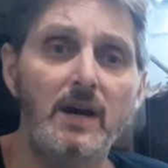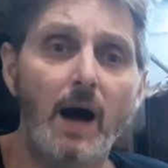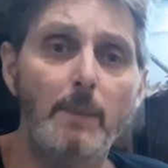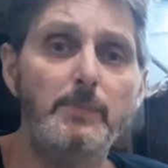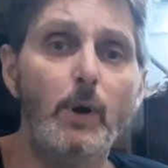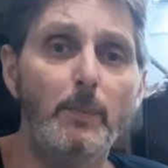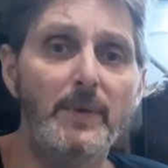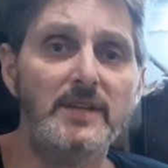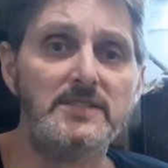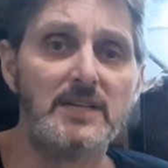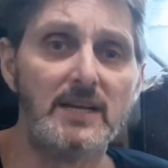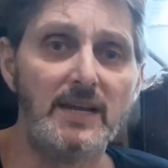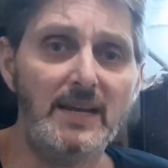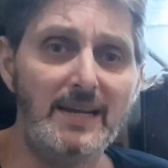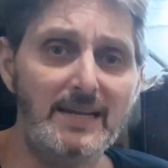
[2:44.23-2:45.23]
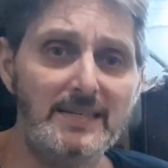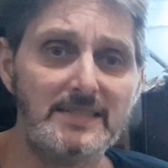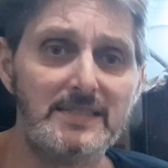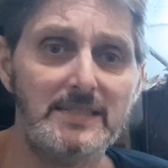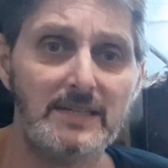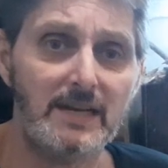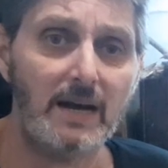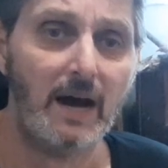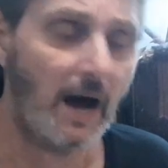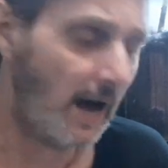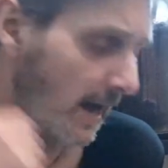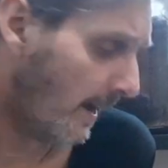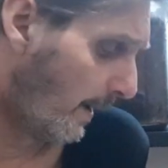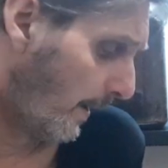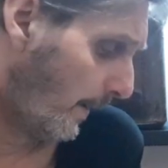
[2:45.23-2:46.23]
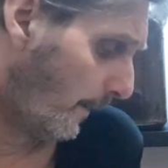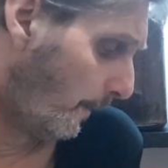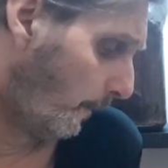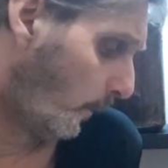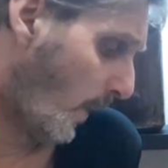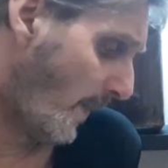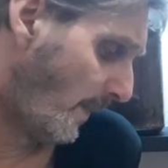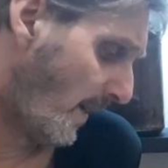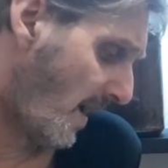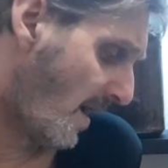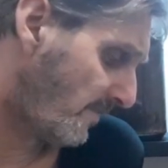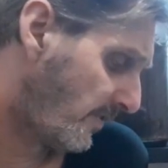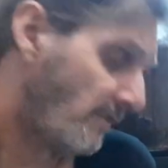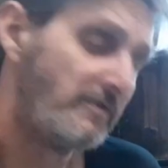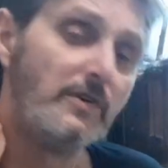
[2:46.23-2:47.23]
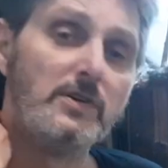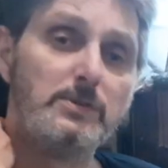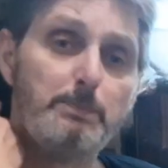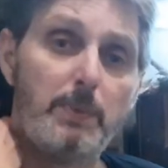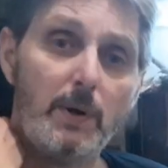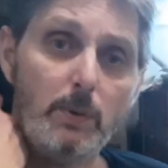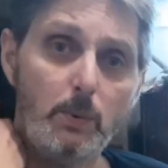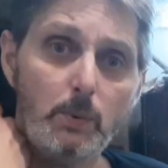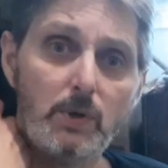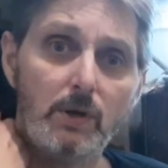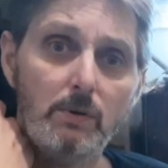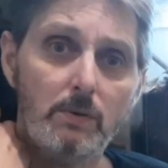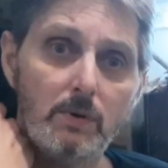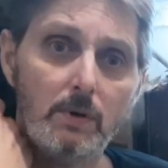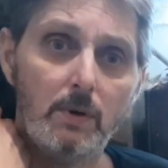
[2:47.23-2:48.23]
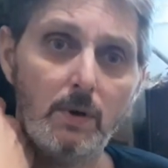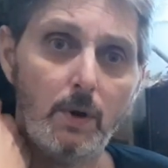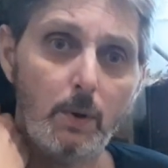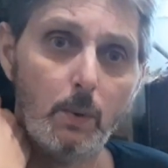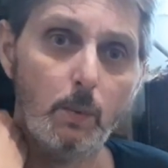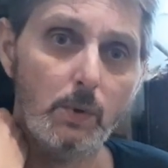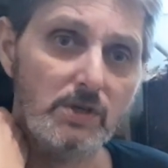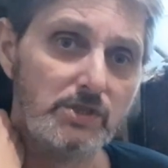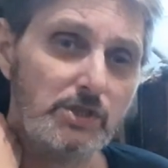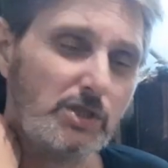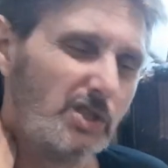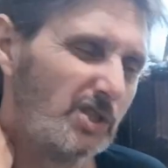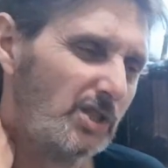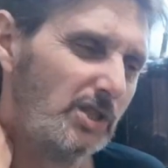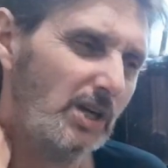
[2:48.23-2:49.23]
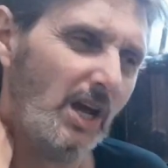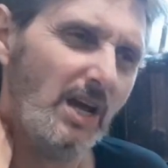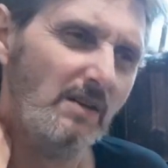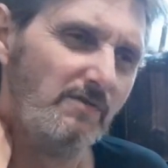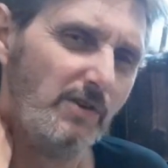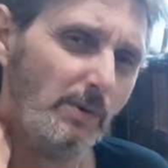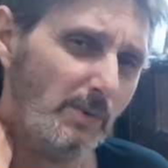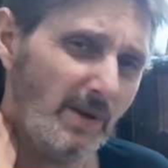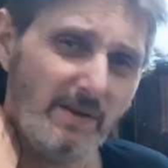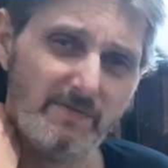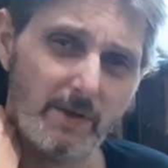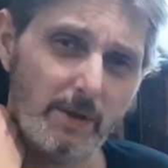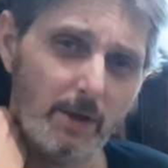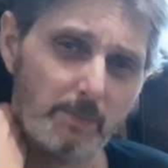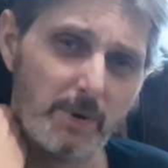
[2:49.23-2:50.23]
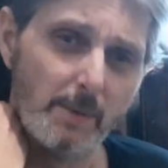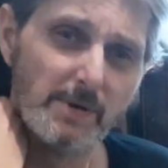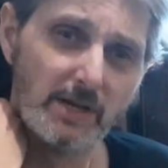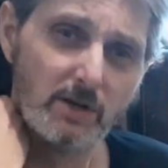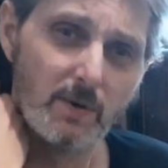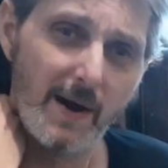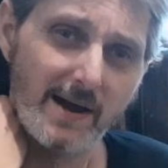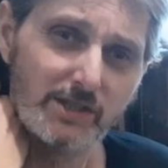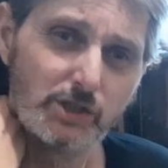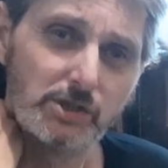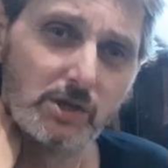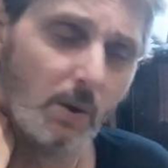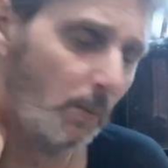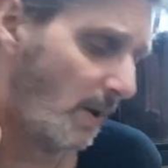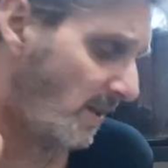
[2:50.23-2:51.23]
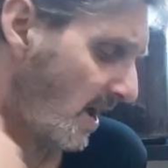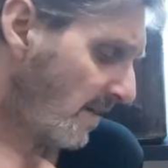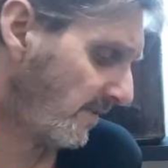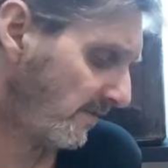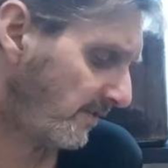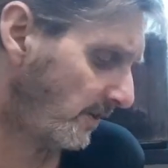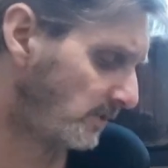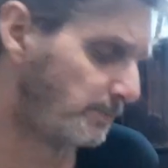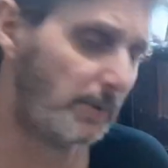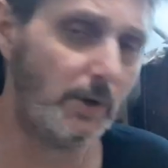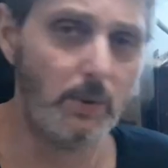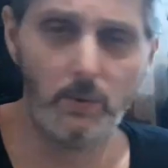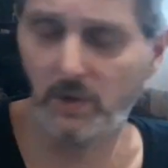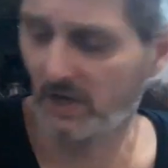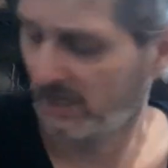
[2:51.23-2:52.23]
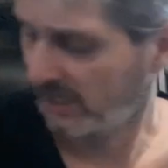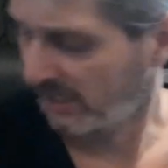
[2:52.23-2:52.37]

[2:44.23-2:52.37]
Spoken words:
I put them into these when they had the first brood, which if you leave them they'll probably crash. So when they had the first brood,